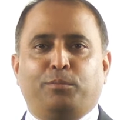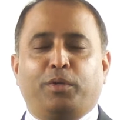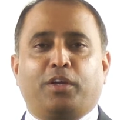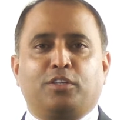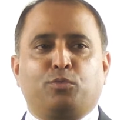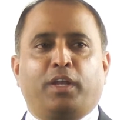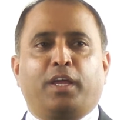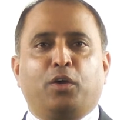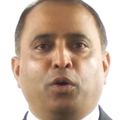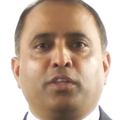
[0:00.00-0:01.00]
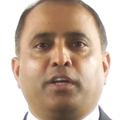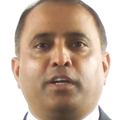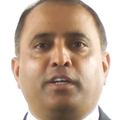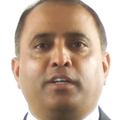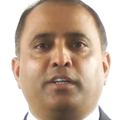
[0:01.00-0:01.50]
Because when I go
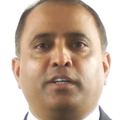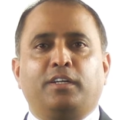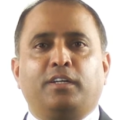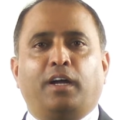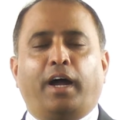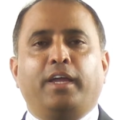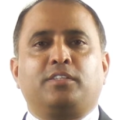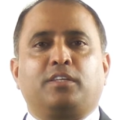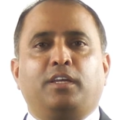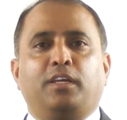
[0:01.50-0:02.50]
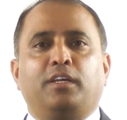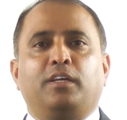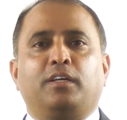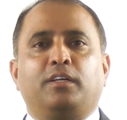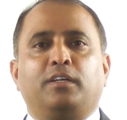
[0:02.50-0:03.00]
there, I see
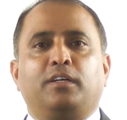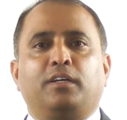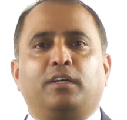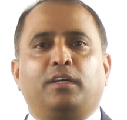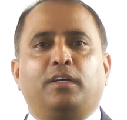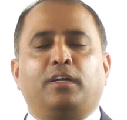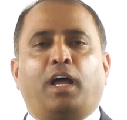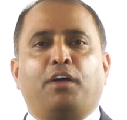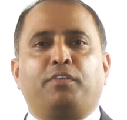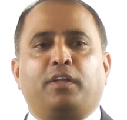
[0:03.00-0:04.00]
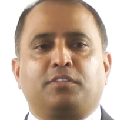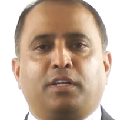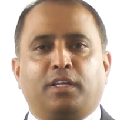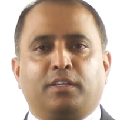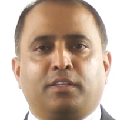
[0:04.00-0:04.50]
half a dozen
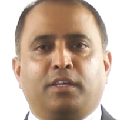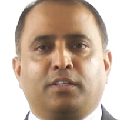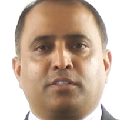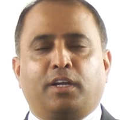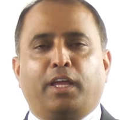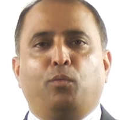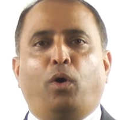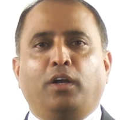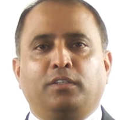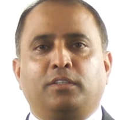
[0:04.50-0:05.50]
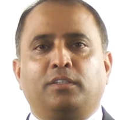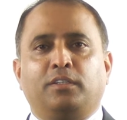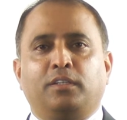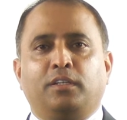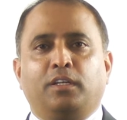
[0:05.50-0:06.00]
other things that I want.
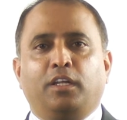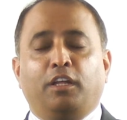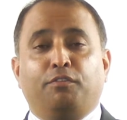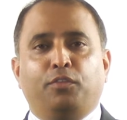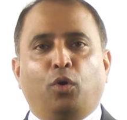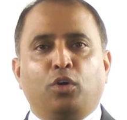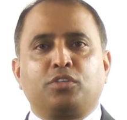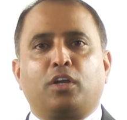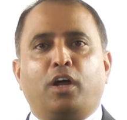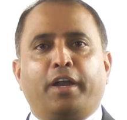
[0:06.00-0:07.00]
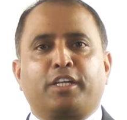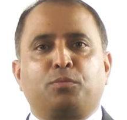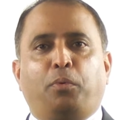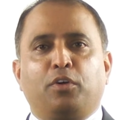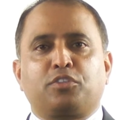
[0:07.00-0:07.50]
If those are not
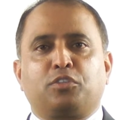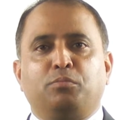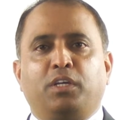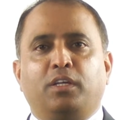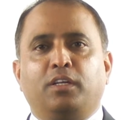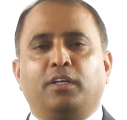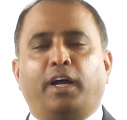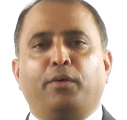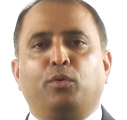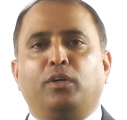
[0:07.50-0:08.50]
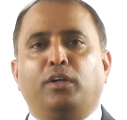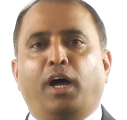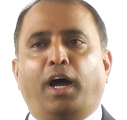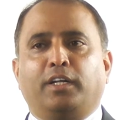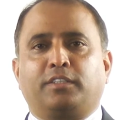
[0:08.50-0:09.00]
exposed to me, I would
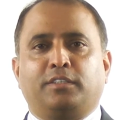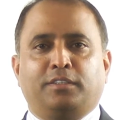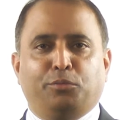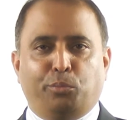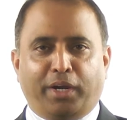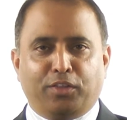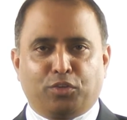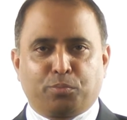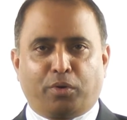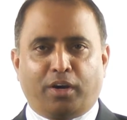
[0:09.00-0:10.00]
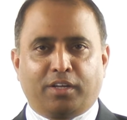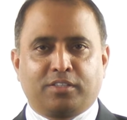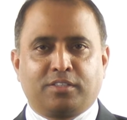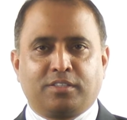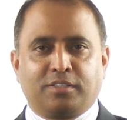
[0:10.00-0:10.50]
not buy those
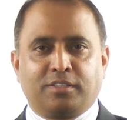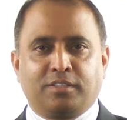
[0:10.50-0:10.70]
products.